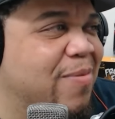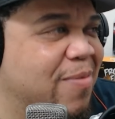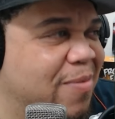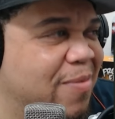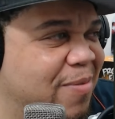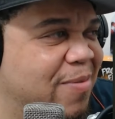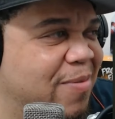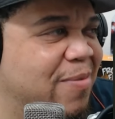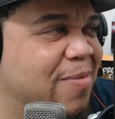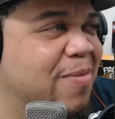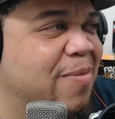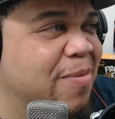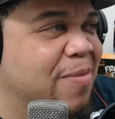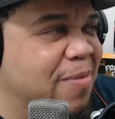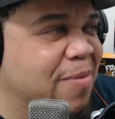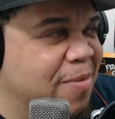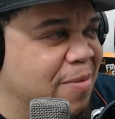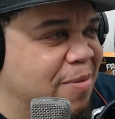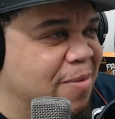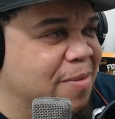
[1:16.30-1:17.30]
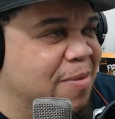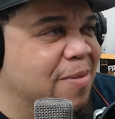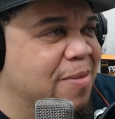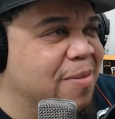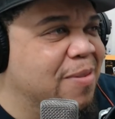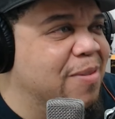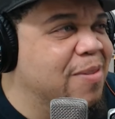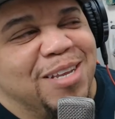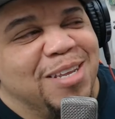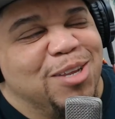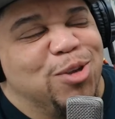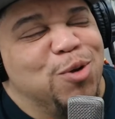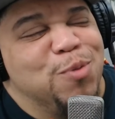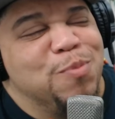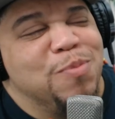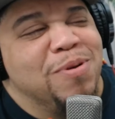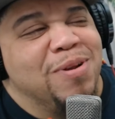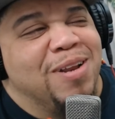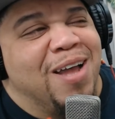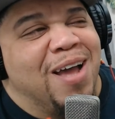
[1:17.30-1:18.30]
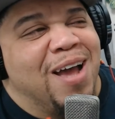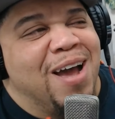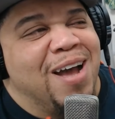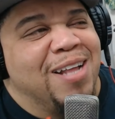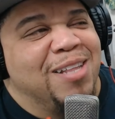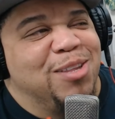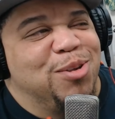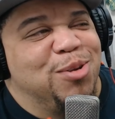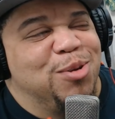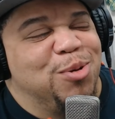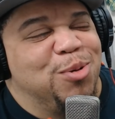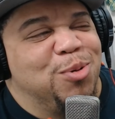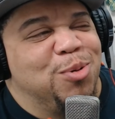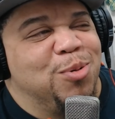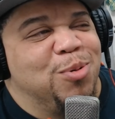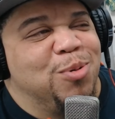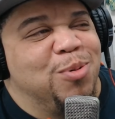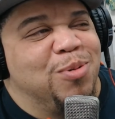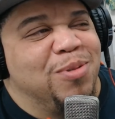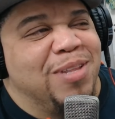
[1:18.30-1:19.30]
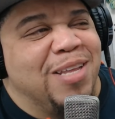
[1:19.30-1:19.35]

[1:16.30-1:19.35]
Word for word: XG pushing X. Super nod to